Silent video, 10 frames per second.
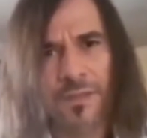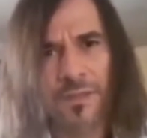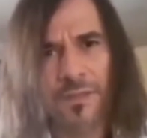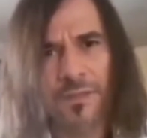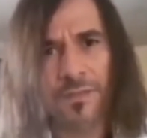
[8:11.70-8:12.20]

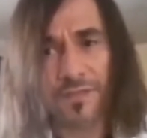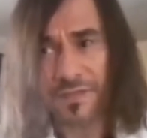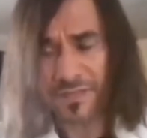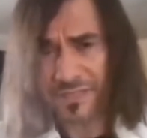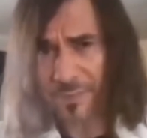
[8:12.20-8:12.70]
You think
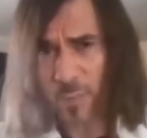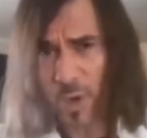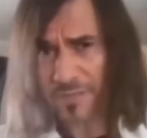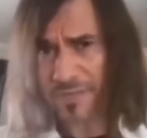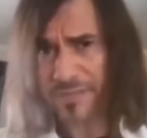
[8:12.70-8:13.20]
that Sam
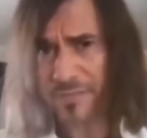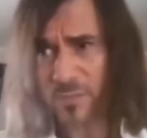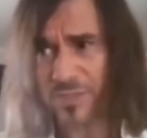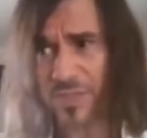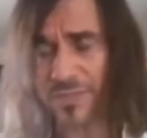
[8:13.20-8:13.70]
Worthington
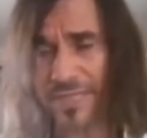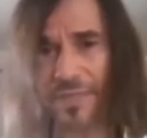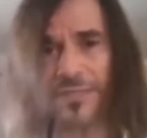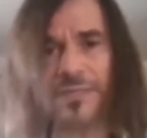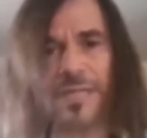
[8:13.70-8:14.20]
was so
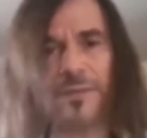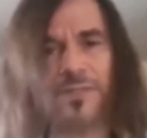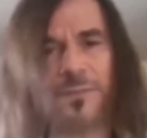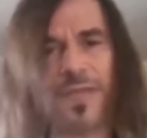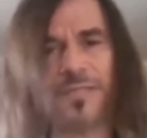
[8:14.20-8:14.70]
talented that he was
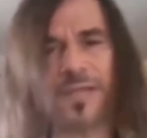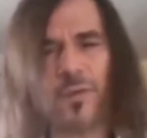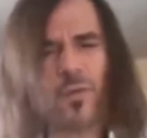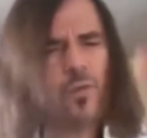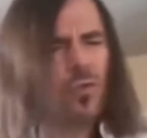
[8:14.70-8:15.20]
picked over
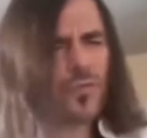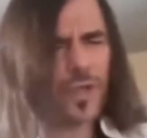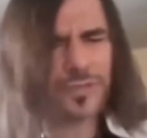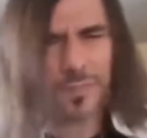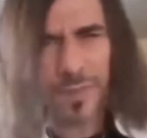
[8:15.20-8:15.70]
all
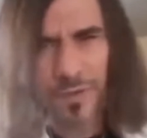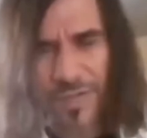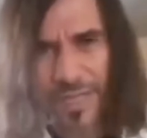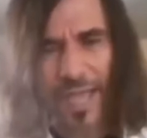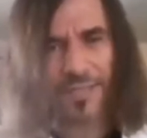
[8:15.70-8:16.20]
those
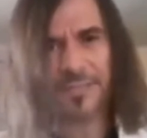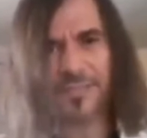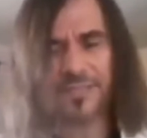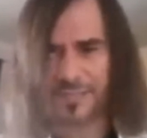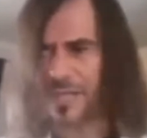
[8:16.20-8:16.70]
American actors
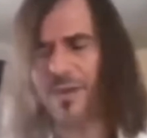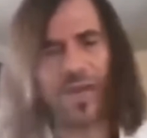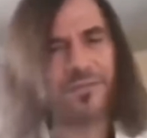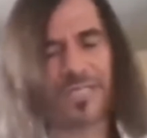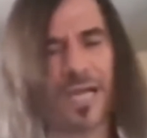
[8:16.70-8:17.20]
to star in
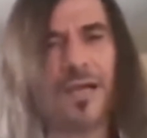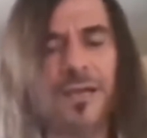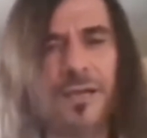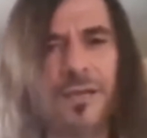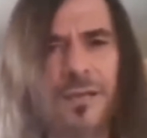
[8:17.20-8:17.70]
Avatar?
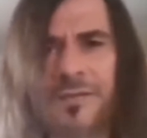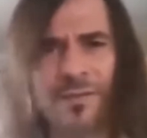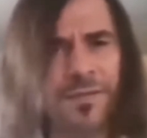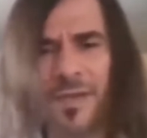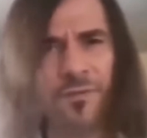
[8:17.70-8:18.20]

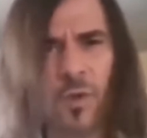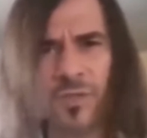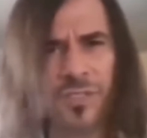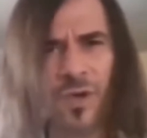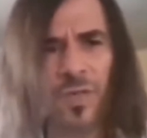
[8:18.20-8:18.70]
Of
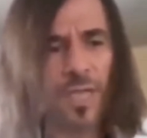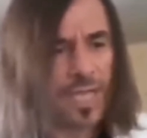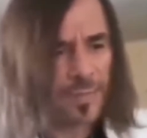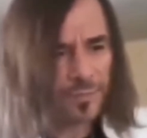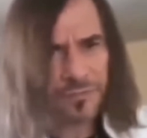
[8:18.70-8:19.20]
course not.
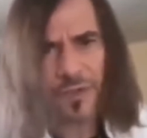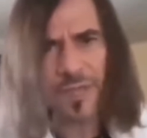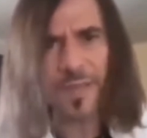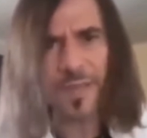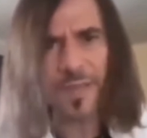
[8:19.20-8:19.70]
He was a
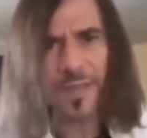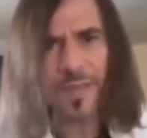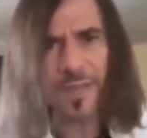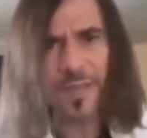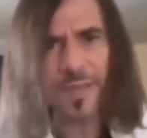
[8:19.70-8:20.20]
Freemason.
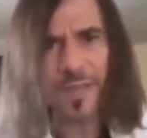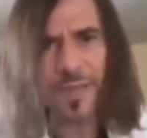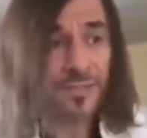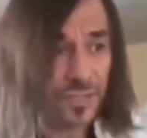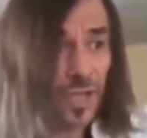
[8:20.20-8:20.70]

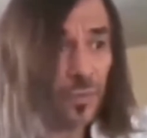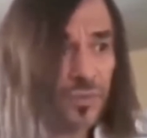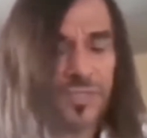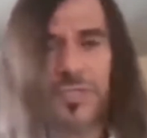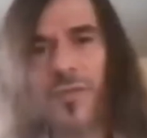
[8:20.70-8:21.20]
And so
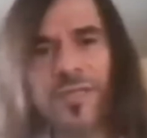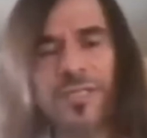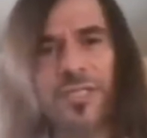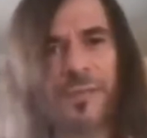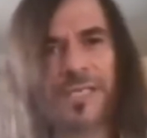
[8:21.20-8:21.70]
was the director,
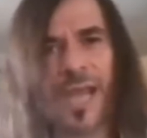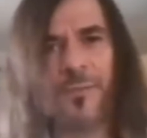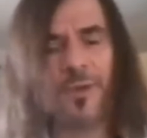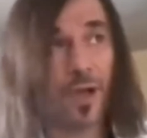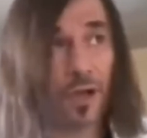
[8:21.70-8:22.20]
James
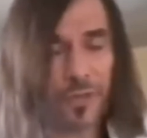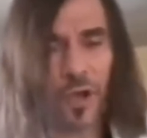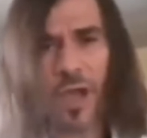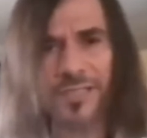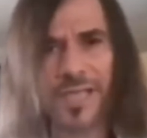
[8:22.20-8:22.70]
Cameron, of the
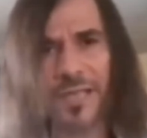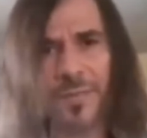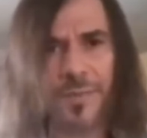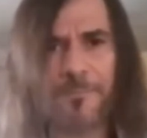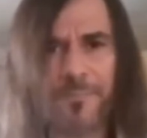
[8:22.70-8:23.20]
highest caliber.